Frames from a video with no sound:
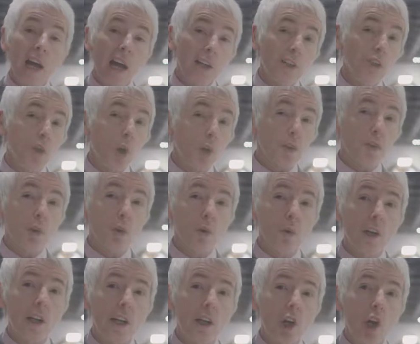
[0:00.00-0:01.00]
It's also
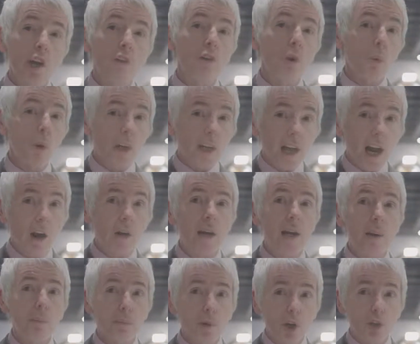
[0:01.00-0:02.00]
really good if you want to carry
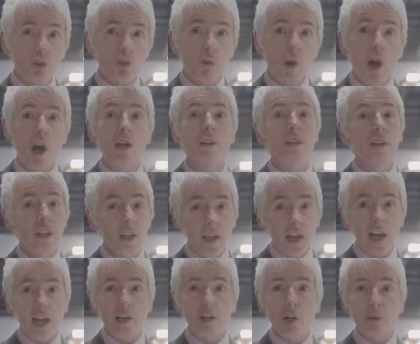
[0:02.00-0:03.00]
a brush around
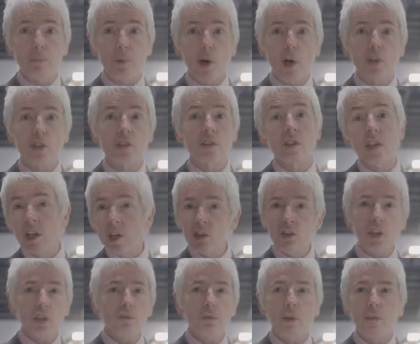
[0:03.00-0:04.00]
in your purse,
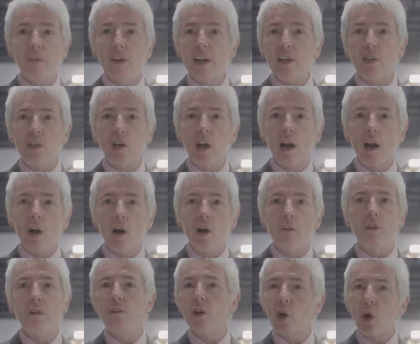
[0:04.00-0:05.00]
just for finishing your hair
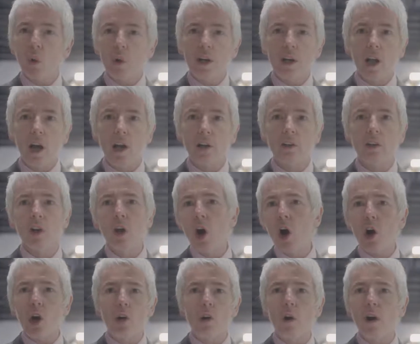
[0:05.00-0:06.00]
off if you're going out
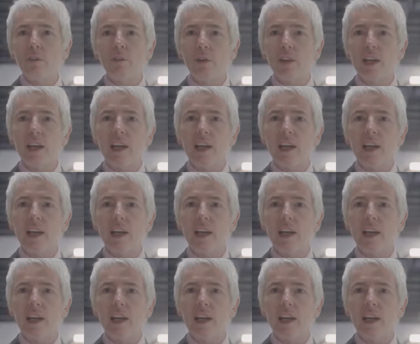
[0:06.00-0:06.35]
or you're out for the